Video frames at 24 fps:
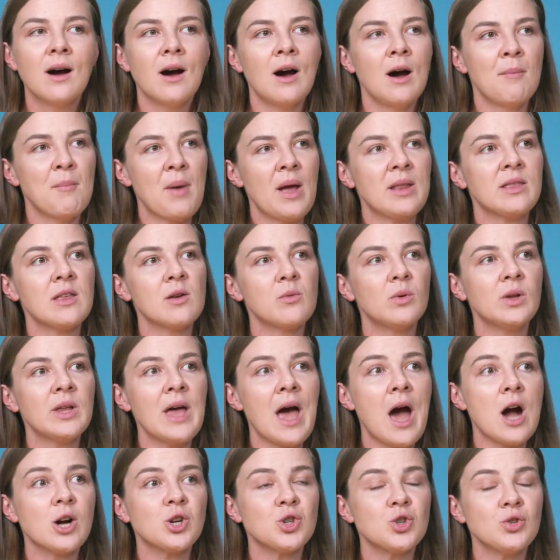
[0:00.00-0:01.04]
and they will
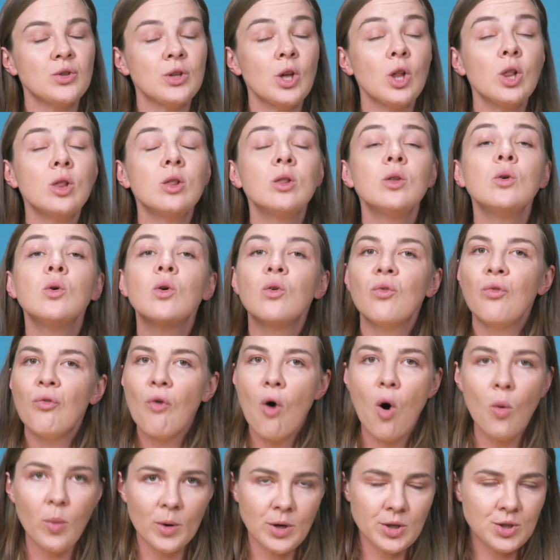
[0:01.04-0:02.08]
actually look
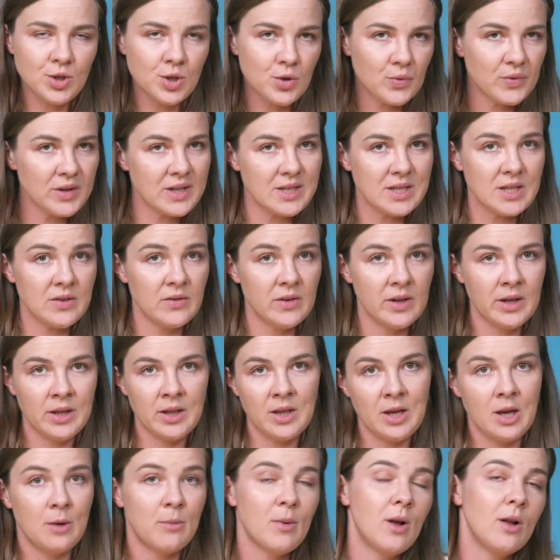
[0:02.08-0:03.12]
forward to receiving
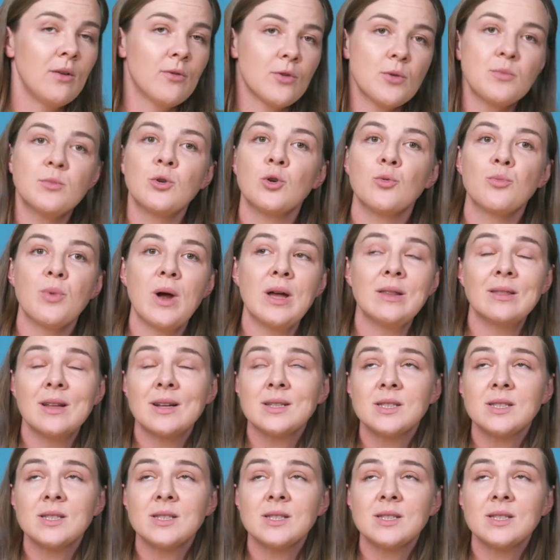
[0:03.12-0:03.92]
an email from your brand.